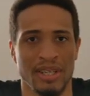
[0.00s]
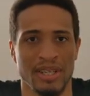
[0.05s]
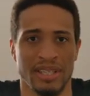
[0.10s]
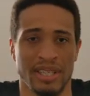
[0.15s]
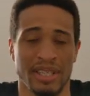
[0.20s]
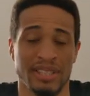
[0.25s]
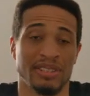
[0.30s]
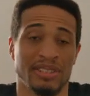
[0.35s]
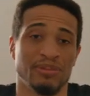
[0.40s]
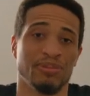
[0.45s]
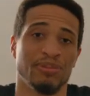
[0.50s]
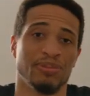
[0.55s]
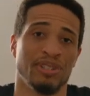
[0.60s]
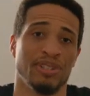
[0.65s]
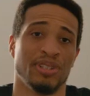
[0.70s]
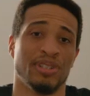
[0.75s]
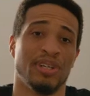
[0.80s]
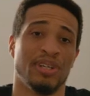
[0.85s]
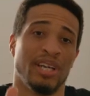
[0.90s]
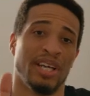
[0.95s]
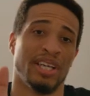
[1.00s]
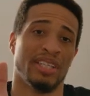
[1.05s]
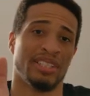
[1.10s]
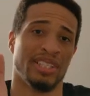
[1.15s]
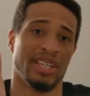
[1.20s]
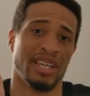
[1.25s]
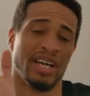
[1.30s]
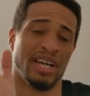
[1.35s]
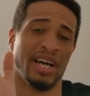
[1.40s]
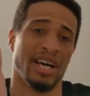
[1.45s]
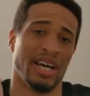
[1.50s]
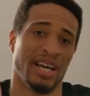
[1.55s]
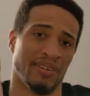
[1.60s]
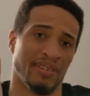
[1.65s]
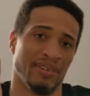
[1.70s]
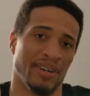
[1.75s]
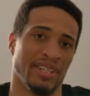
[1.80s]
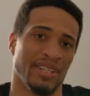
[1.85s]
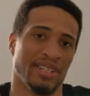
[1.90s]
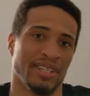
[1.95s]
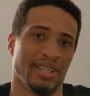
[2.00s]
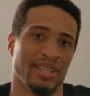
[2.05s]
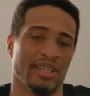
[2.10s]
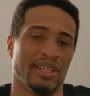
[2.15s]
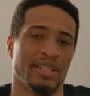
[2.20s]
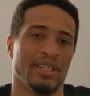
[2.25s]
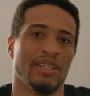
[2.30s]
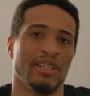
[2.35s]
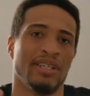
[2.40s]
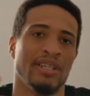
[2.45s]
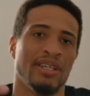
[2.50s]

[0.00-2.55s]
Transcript: That's your SAI right there.